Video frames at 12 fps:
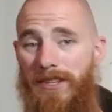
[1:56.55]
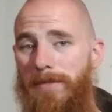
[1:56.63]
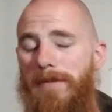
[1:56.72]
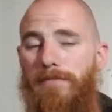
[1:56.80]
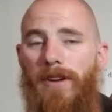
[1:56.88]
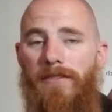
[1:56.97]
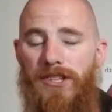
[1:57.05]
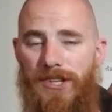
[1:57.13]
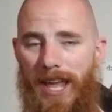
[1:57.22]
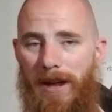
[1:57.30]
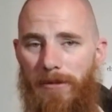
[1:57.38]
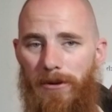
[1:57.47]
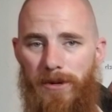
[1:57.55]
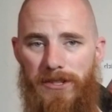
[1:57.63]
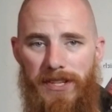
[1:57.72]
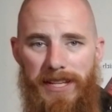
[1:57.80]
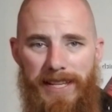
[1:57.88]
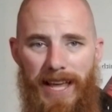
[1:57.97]
my previous camera
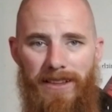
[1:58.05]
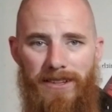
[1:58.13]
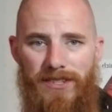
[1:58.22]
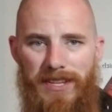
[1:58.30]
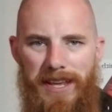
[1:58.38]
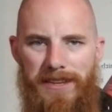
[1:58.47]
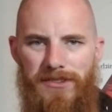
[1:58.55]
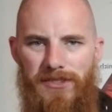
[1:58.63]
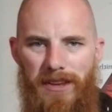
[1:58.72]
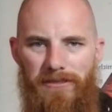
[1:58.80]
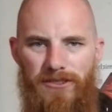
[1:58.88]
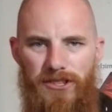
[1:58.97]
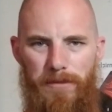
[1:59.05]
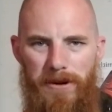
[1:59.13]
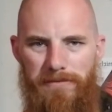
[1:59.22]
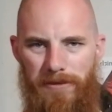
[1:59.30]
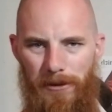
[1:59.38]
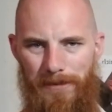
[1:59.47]
was a Galaxy S7
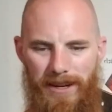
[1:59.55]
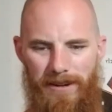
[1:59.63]
smartphone.